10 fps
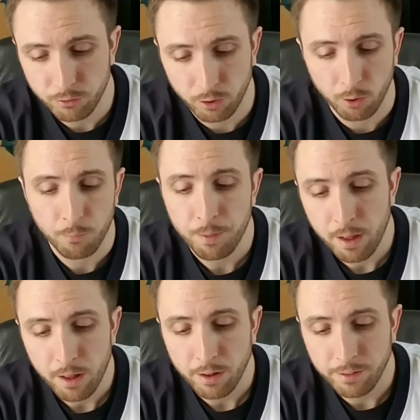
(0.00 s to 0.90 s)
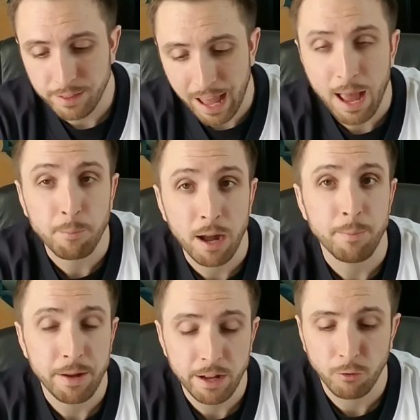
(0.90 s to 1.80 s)
So that
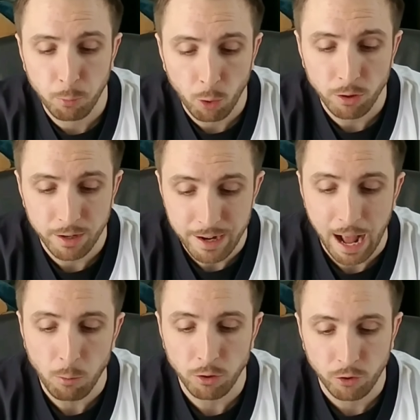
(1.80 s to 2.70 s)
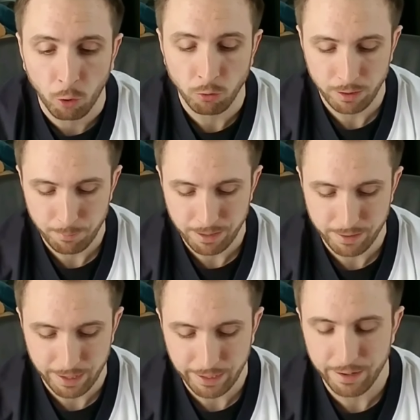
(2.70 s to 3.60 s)
might be a spoiler, and I would totally be
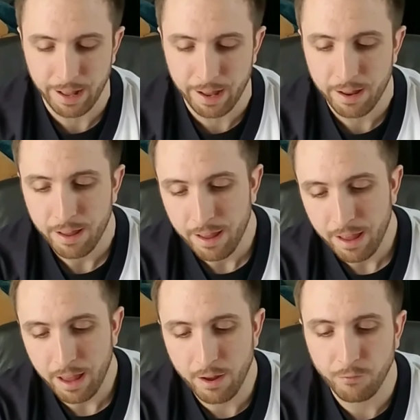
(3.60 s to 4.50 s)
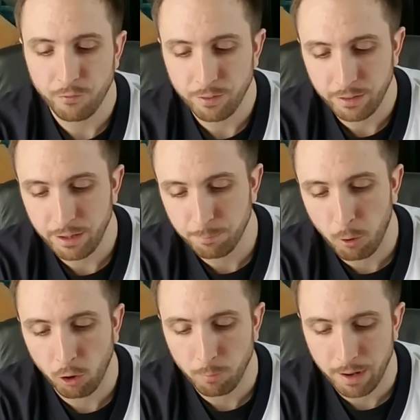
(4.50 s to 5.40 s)
digging that if these
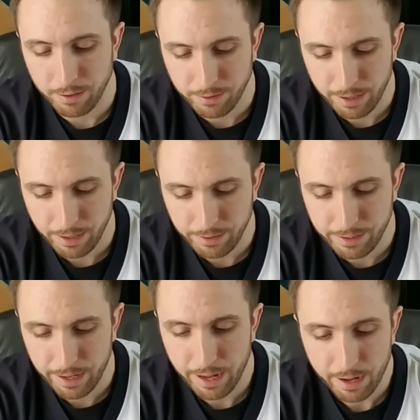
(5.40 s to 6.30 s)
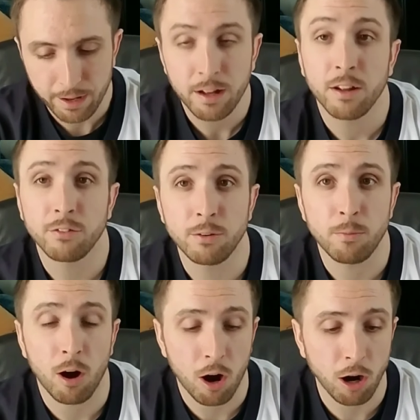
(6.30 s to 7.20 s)
Pokemon did get some
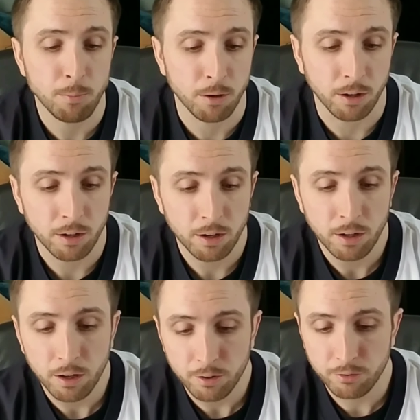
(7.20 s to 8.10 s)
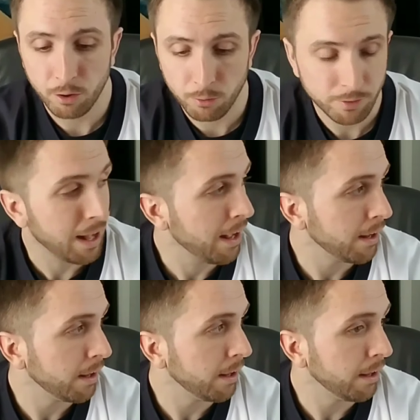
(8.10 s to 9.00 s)
armor. So
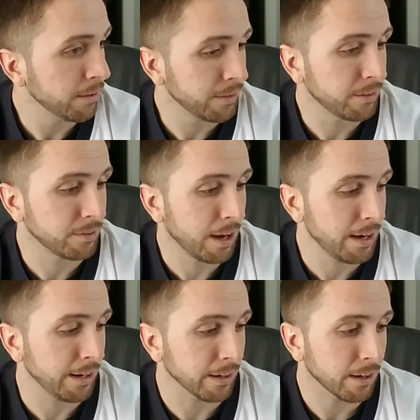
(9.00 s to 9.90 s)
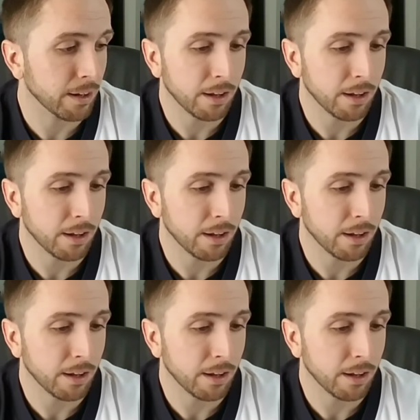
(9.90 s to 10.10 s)
that is exciting.